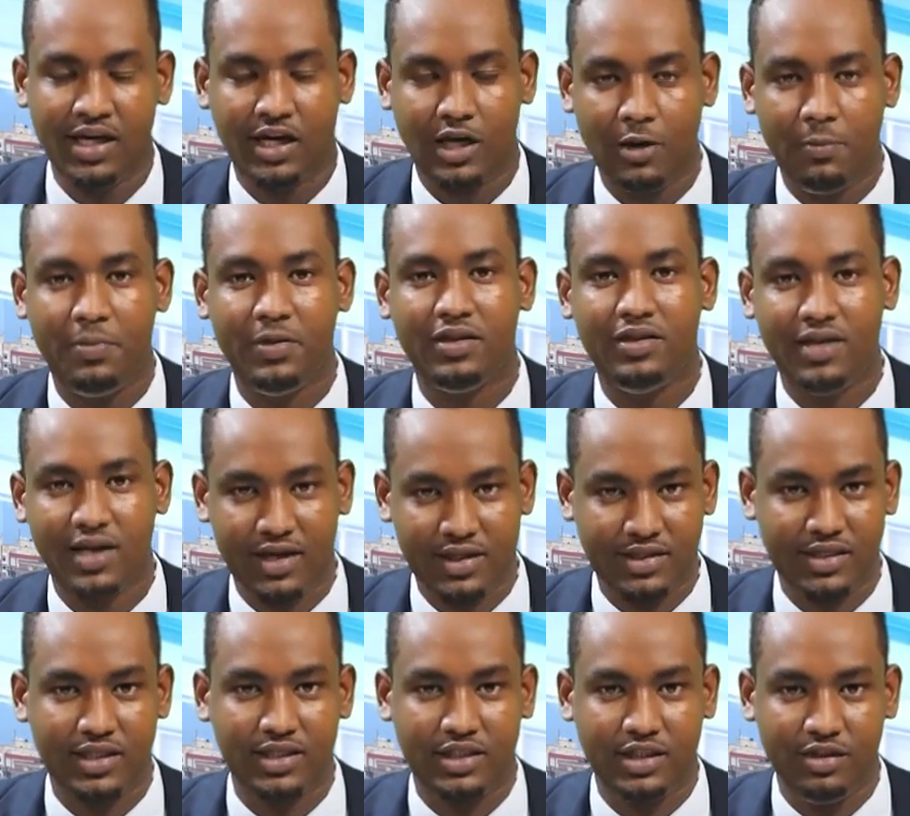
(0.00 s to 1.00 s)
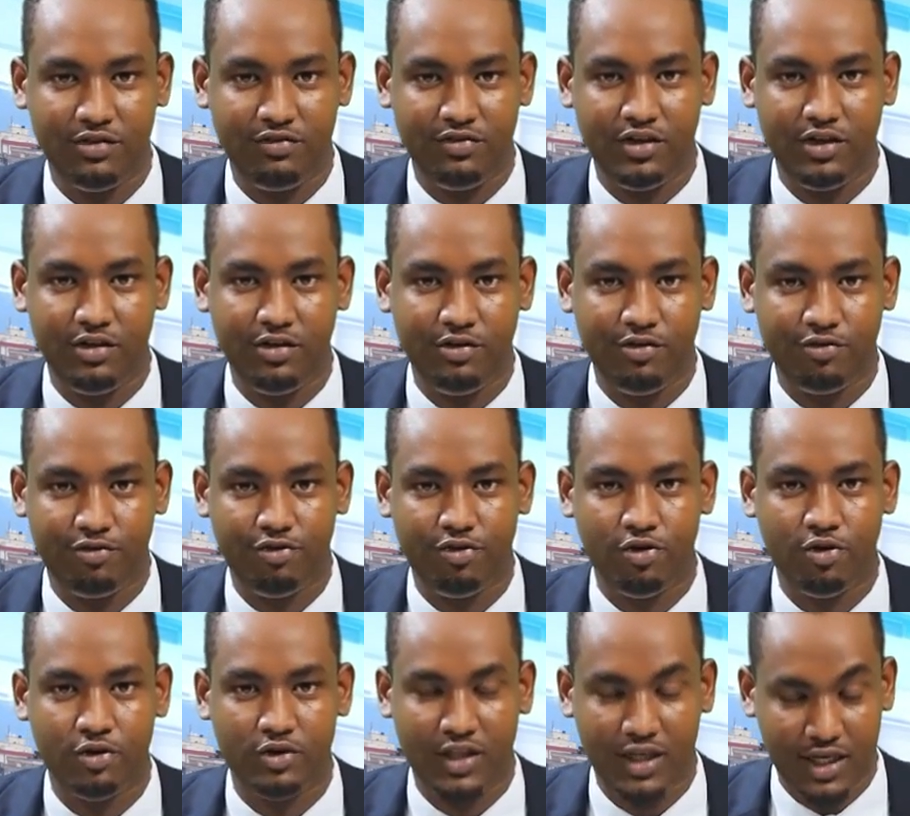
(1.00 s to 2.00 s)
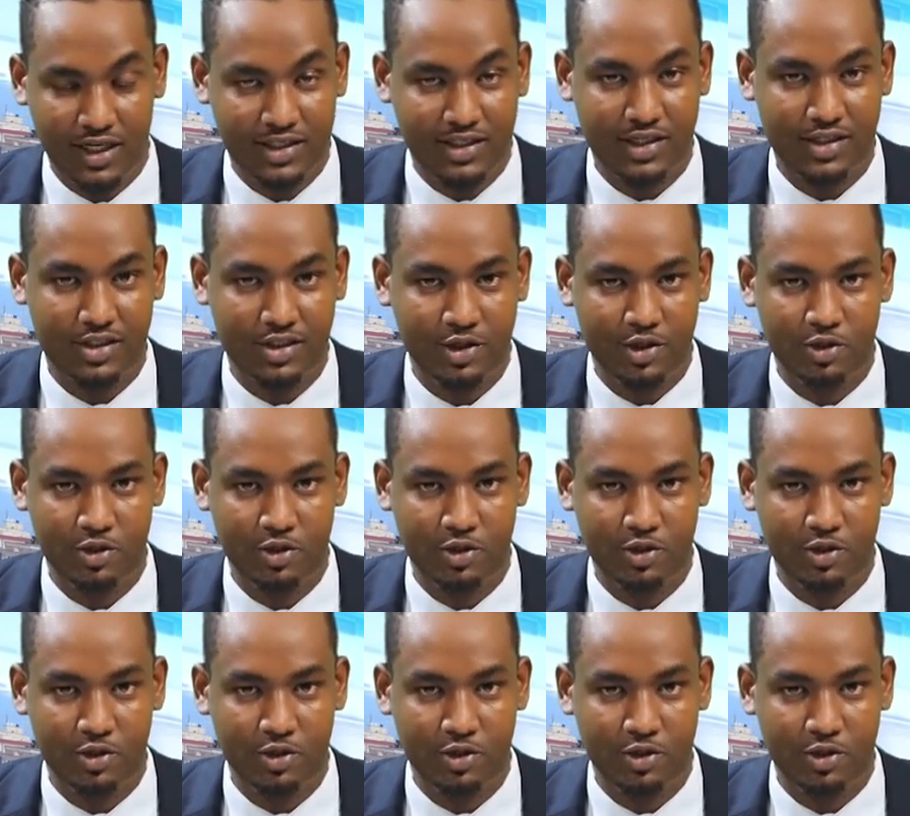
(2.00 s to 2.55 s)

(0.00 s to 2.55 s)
Keep it Dalsan TV for the latest